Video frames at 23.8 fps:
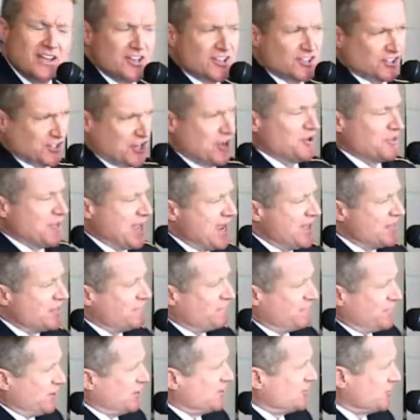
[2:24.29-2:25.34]
so that the
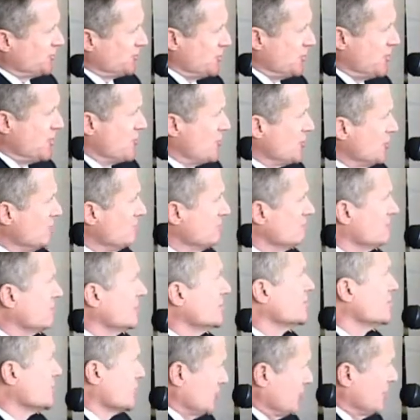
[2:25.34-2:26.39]
first sergeant
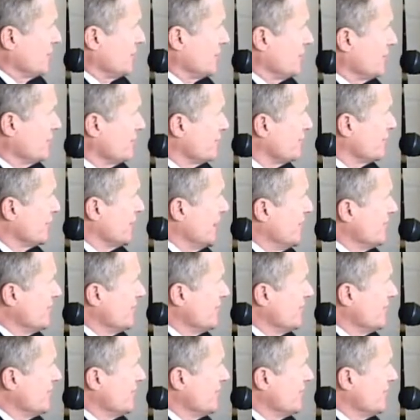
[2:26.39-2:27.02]
could serve